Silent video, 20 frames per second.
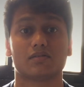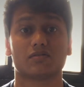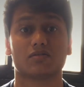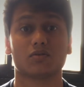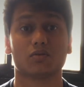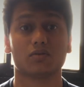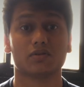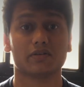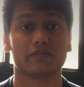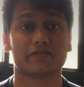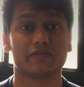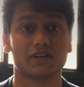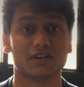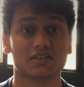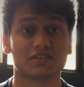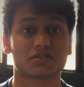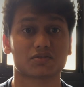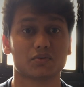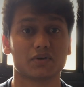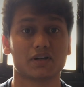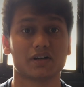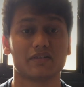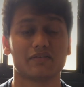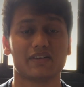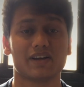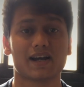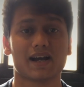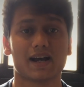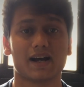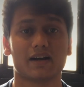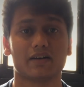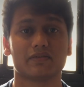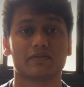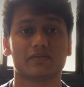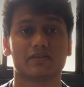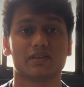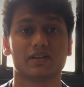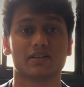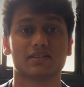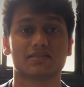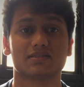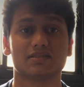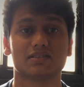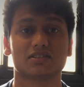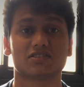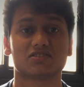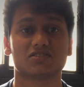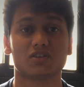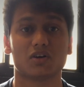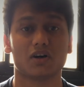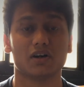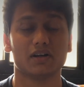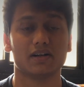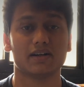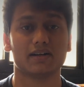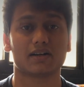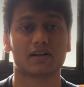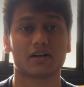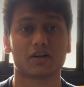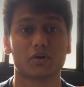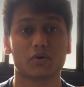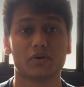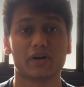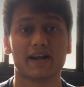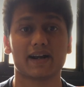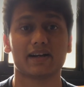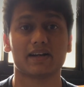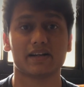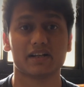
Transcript: So the first one we have is the solid crewneck